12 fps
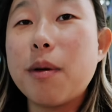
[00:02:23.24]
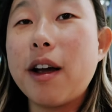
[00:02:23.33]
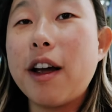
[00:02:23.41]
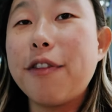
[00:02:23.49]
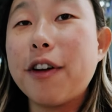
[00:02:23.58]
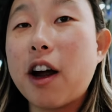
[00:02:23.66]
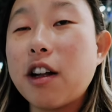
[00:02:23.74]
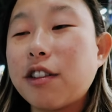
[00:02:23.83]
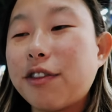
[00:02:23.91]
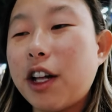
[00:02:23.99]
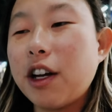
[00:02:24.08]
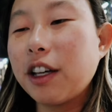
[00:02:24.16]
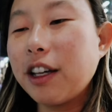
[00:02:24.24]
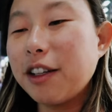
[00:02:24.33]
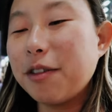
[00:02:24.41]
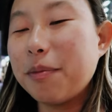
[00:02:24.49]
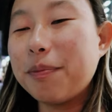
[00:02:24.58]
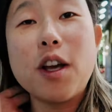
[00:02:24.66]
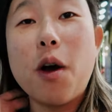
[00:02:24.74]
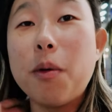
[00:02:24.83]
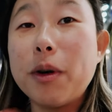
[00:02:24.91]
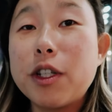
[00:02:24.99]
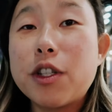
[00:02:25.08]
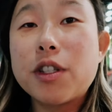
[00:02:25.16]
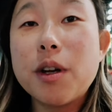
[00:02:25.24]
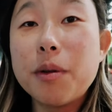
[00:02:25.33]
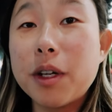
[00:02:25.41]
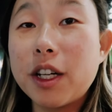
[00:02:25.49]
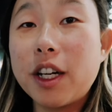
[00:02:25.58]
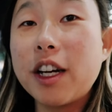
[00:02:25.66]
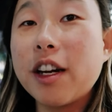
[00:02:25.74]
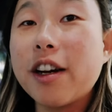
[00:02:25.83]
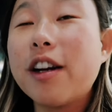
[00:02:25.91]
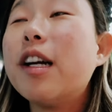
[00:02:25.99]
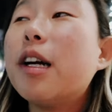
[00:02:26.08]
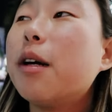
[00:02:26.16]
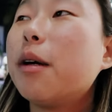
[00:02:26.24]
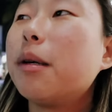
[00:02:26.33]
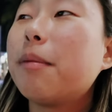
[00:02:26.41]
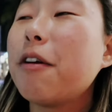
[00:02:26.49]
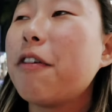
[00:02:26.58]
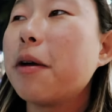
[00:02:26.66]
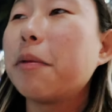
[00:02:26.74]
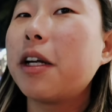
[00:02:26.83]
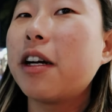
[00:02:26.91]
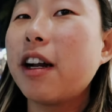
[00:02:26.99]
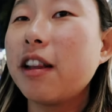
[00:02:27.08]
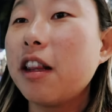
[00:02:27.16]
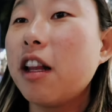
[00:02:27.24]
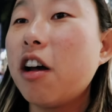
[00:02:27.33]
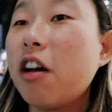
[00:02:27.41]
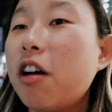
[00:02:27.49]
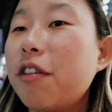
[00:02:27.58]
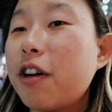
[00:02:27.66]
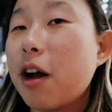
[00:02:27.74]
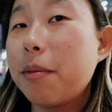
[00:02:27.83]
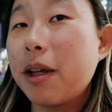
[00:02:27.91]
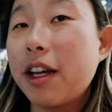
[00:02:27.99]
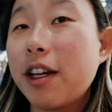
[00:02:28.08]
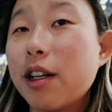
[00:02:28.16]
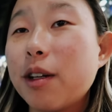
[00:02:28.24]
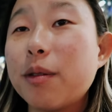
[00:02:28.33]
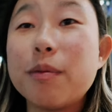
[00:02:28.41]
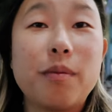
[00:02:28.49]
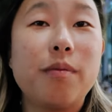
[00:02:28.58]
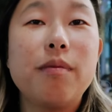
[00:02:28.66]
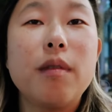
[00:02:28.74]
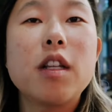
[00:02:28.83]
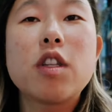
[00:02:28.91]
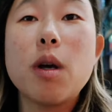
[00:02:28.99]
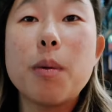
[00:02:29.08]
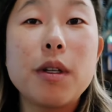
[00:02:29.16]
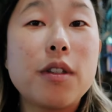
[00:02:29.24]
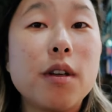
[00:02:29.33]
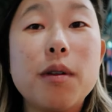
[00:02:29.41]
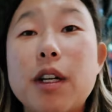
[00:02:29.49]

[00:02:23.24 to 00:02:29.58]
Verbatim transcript: why I forgot to vlog it. Always so good here. My family and I love coming here. It's always so